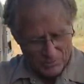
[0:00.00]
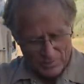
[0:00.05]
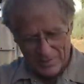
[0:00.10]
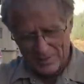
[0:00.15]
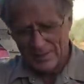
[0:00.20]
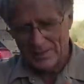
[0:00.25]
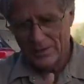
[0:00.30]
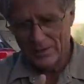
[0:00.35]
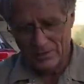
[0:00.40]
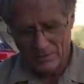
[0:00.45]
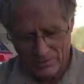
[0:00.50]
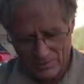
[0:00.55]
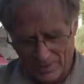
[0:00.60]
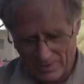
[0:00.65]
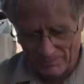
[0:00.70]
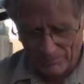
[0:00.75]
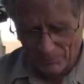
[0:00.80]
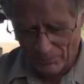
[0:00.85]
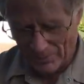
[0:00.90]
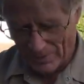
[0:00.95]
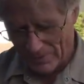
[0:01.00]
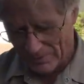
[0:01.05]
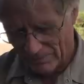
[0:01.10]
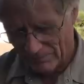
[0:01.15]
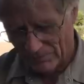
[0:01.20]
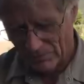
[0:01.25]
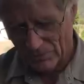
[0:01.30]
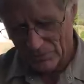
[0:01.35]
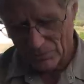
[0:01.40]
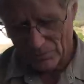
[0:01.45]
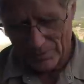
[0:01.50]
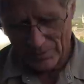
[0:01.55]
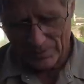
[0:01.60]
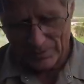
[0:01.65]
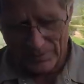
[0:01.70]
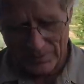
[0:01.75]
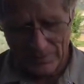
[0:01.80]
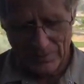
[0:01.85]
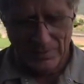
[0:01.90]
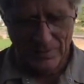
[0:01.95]
really good. I'm proud of you,
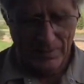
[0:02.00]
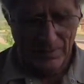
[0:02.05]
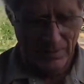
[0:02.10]
sweetheart.